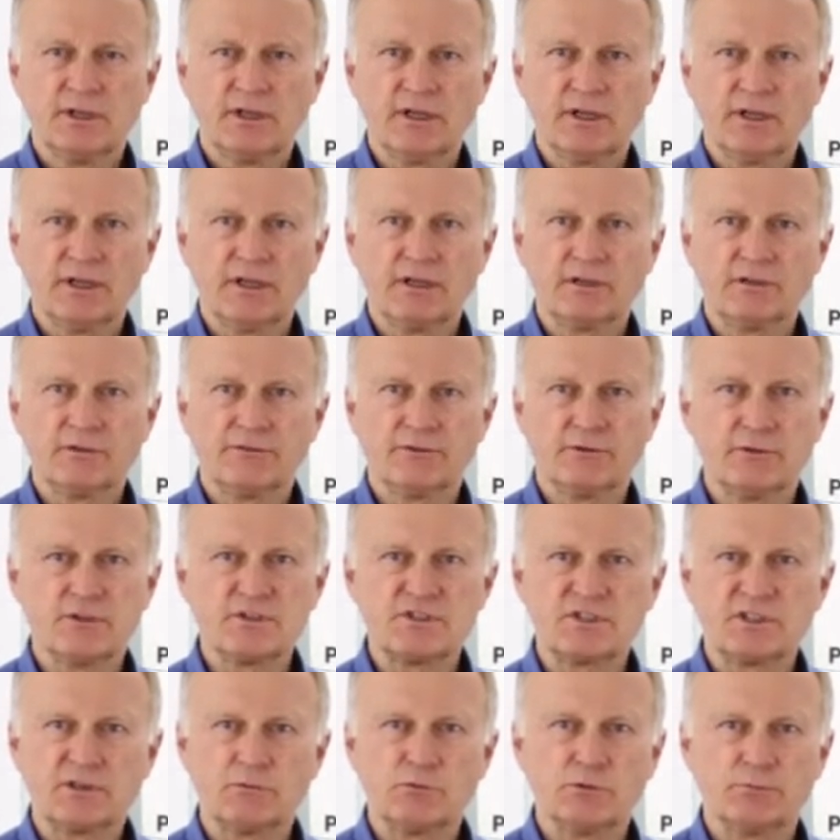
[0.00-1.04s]
And the
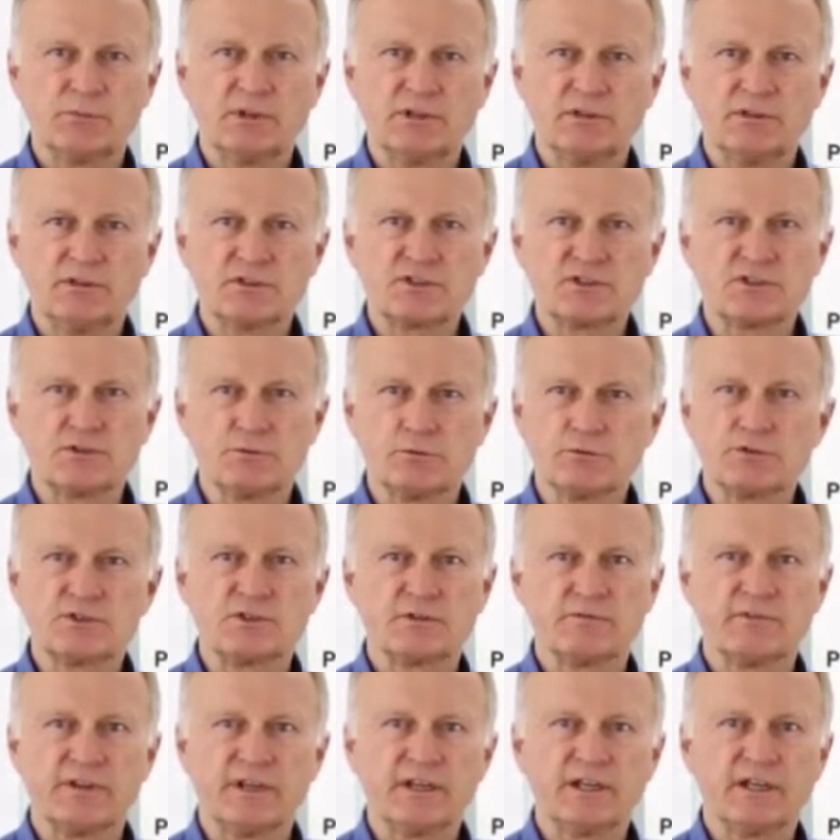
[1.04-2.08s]
first thing would be the source
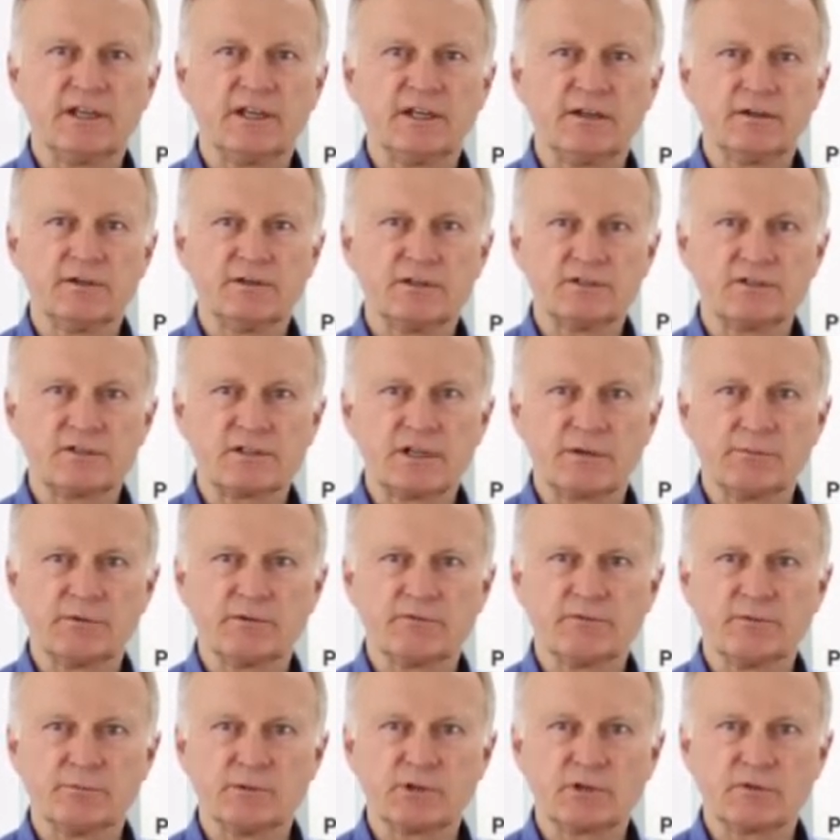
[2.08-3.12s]
of that air is
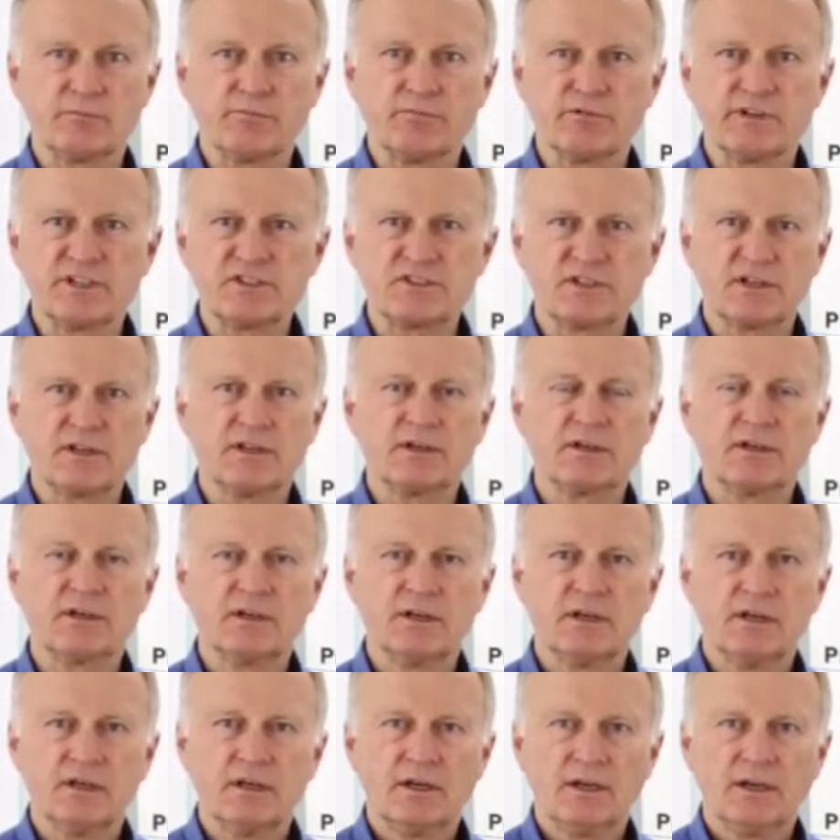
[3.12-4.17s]
coming from a compressor,
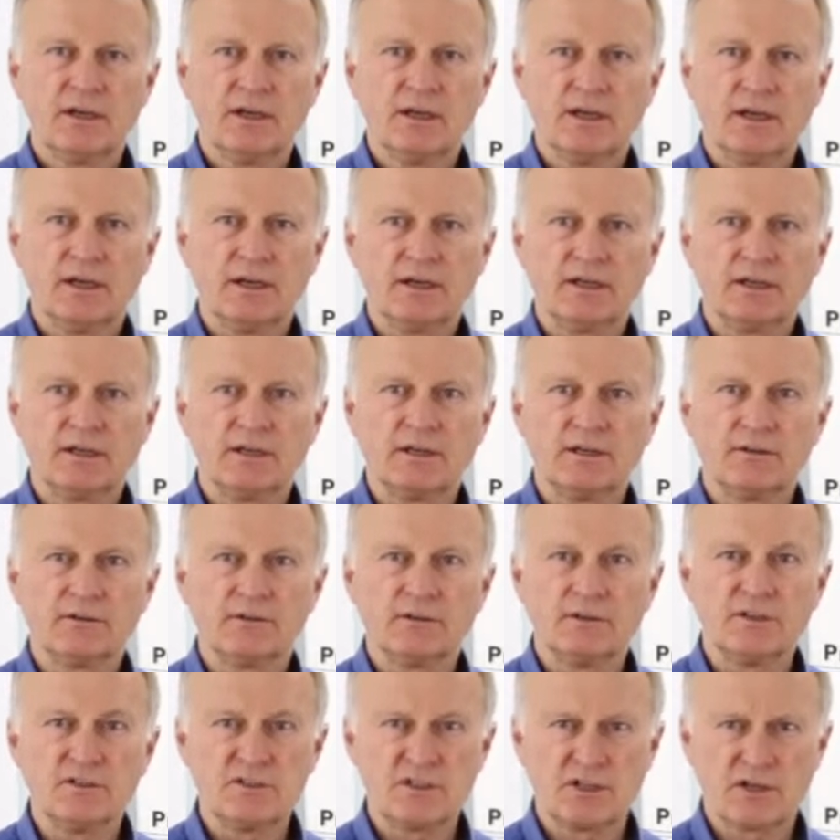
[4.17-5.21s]
and
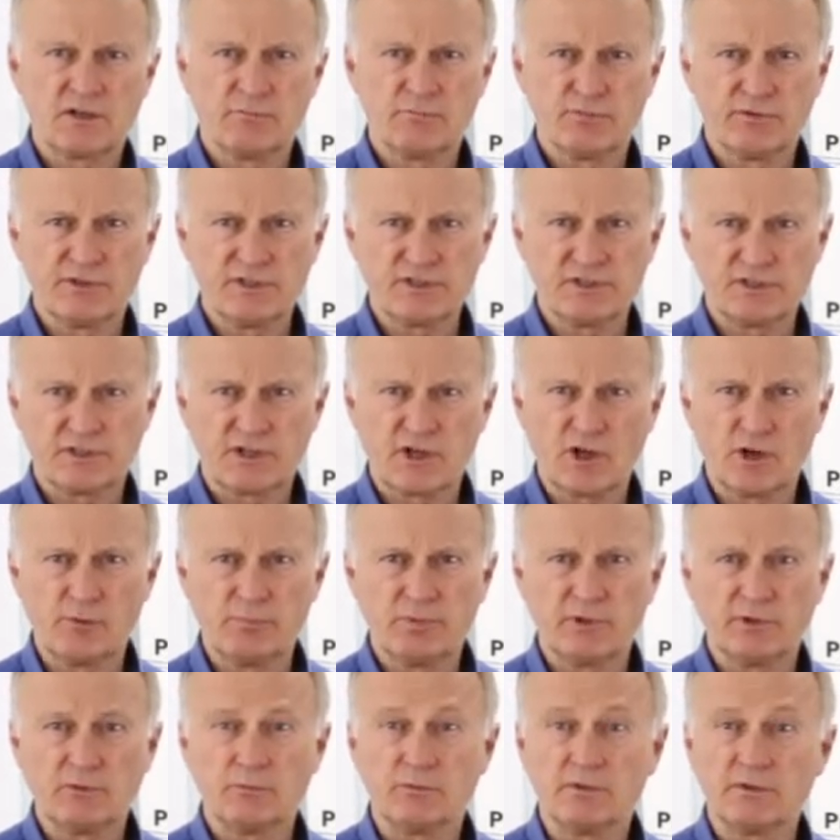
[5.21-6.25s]
is the compressor
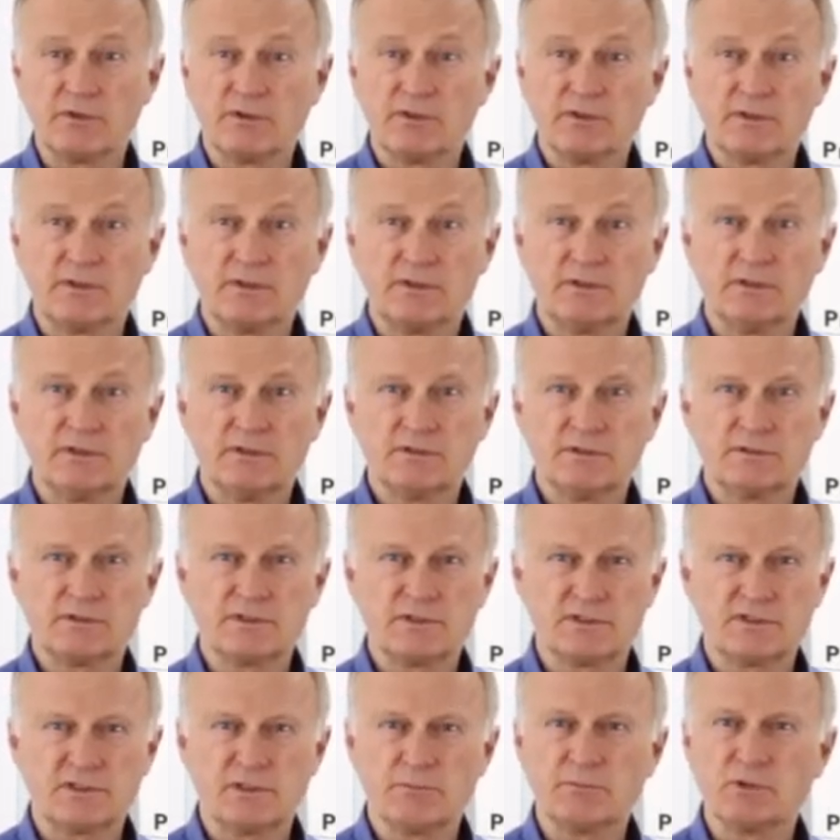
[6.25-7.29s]
coping with the
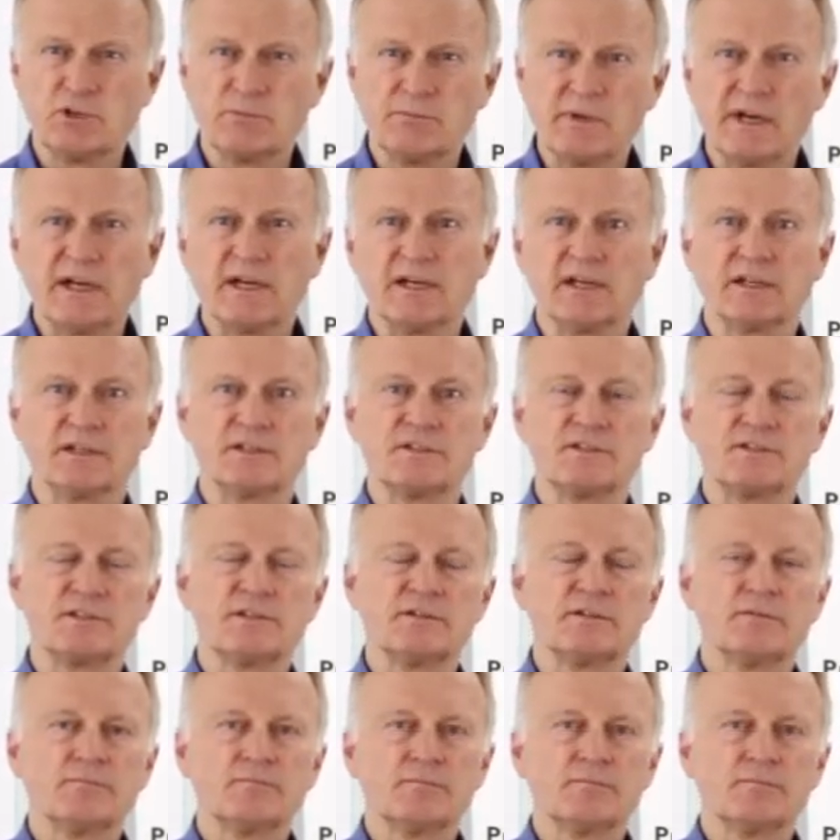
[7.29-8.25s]
system demands?